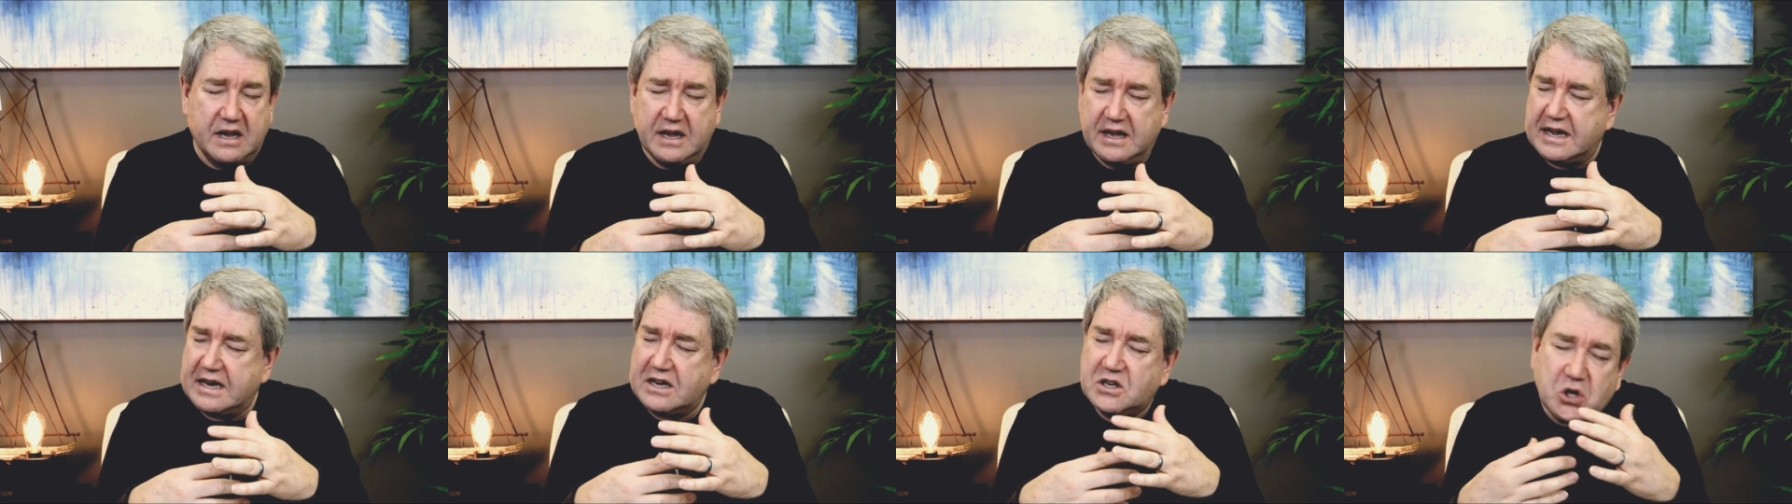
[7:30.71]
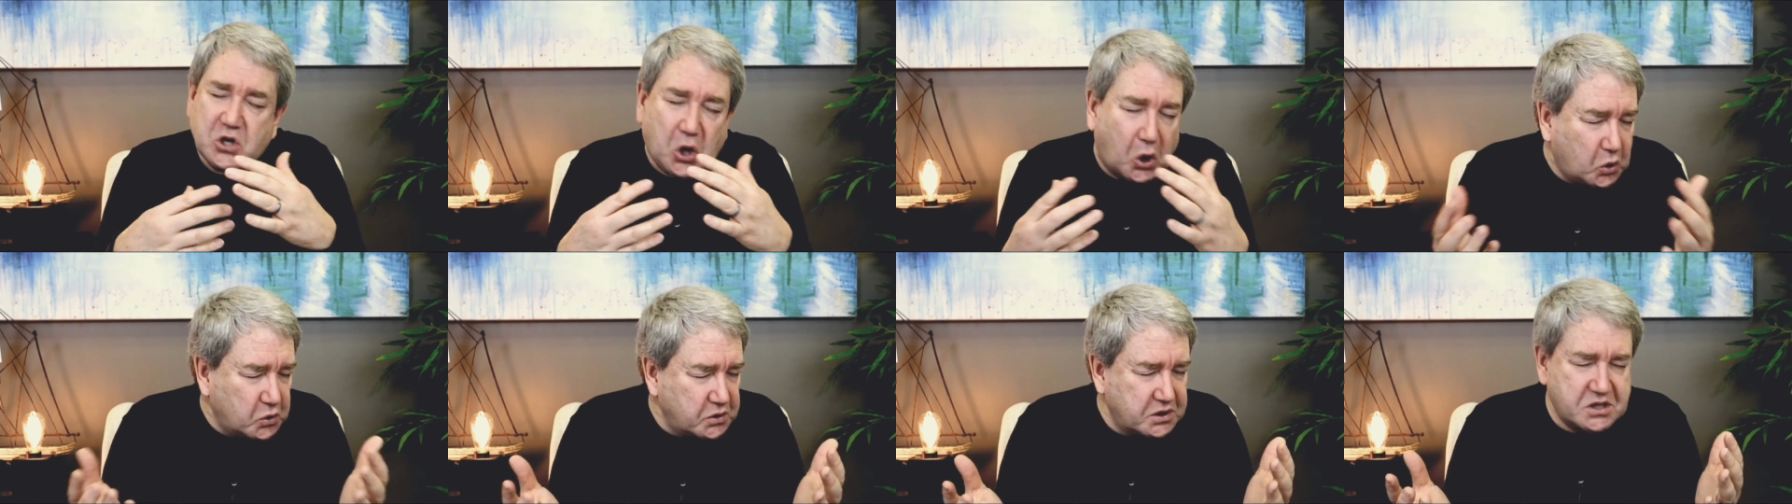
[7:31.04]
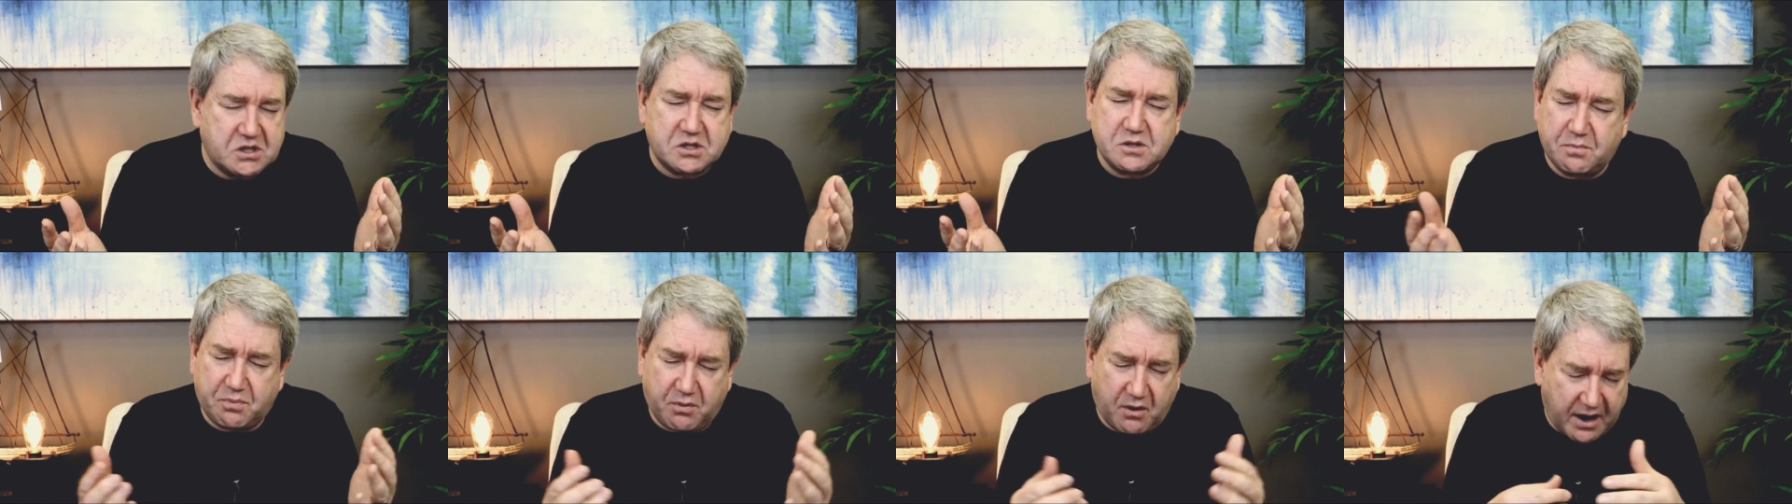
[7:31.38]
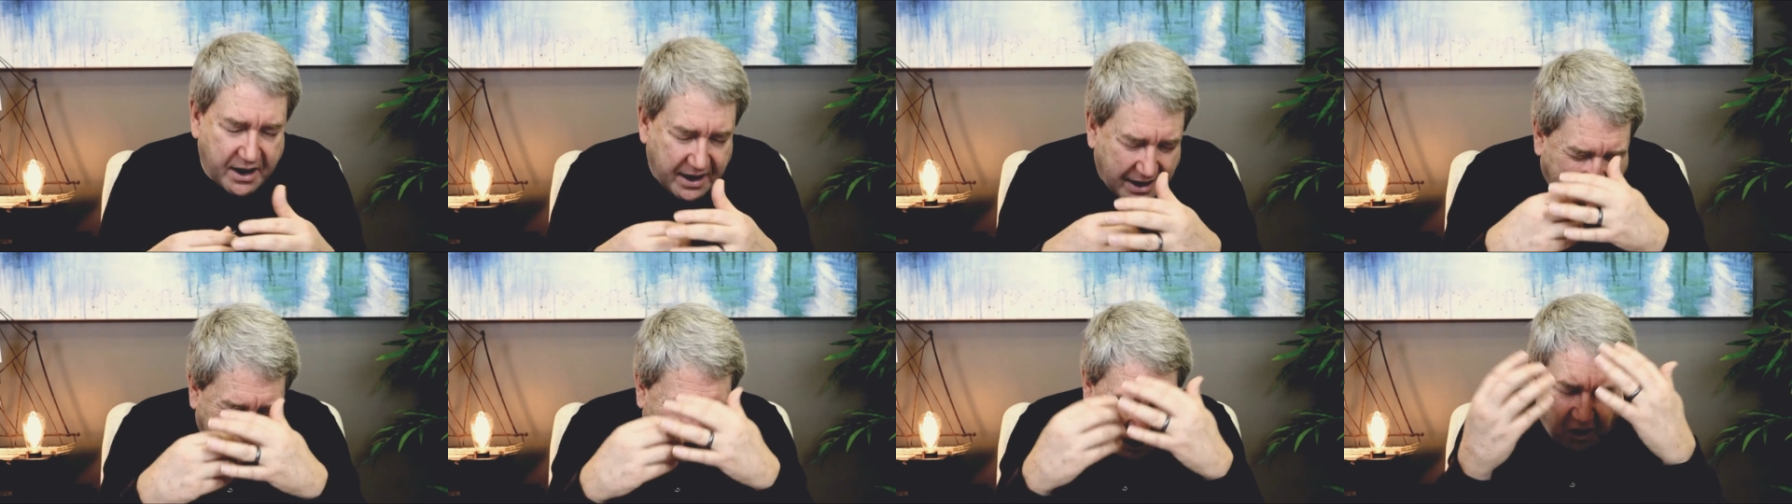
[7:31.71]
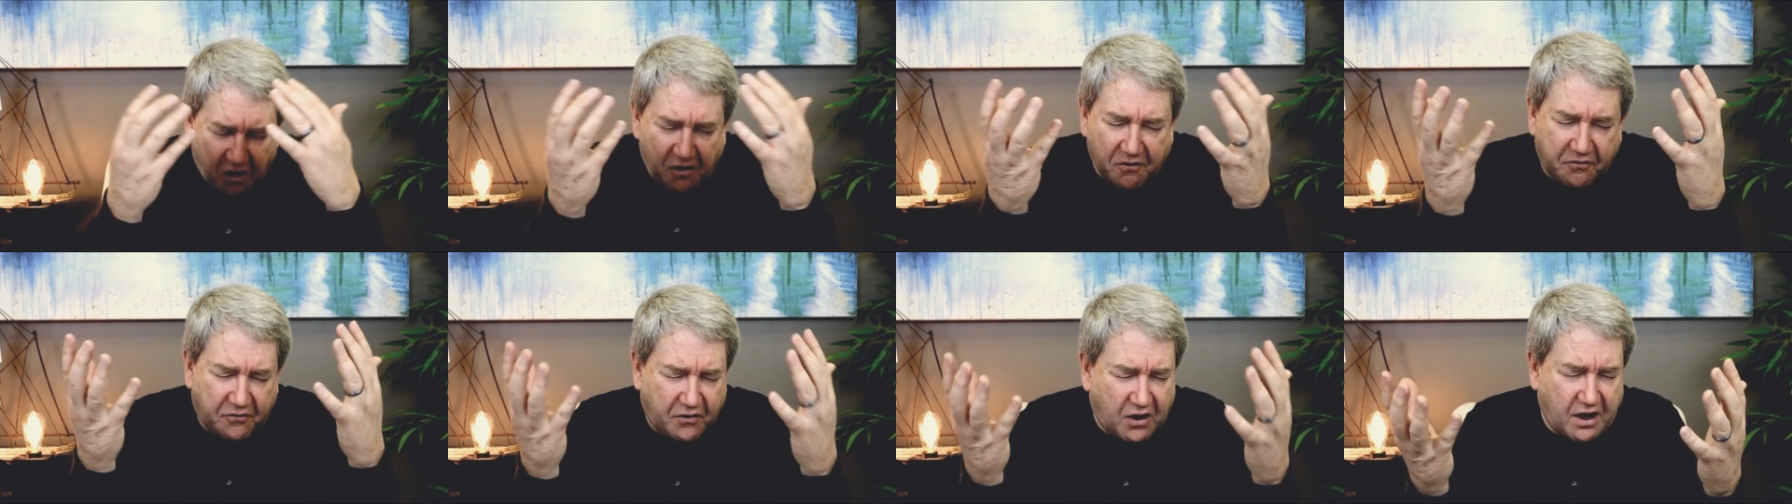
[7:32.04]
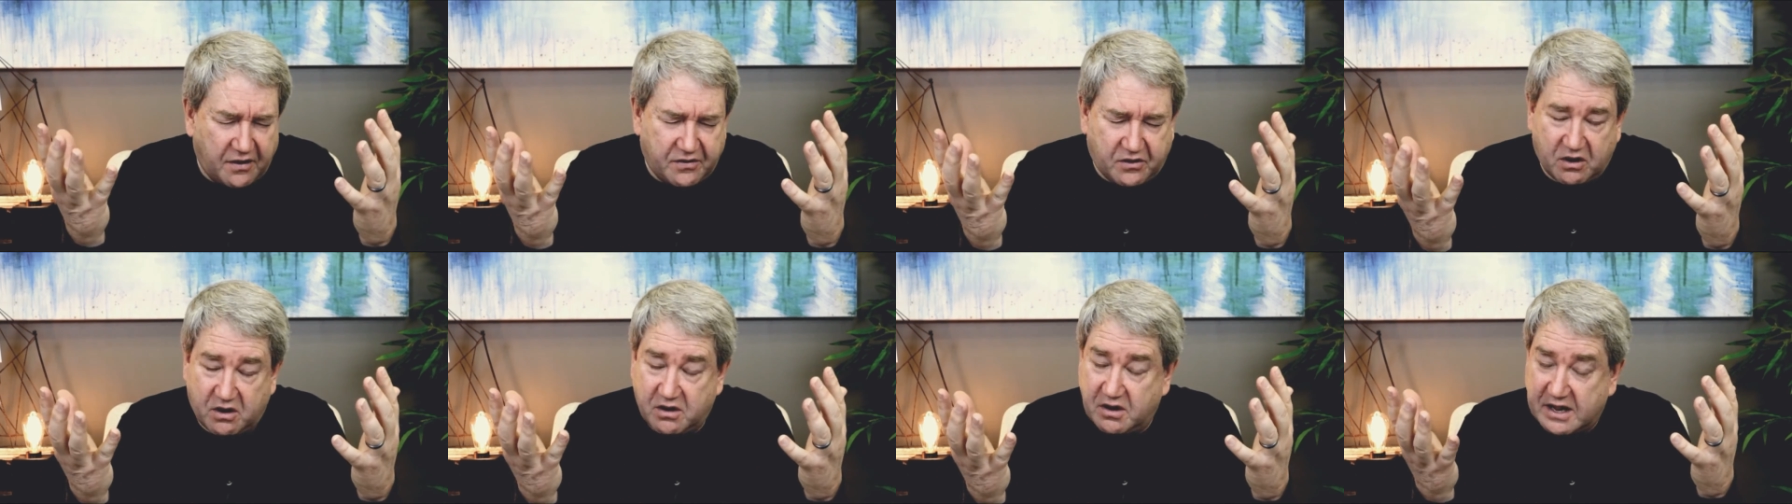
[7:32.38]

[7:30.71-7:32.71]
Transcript: he told us to pray, Our Father.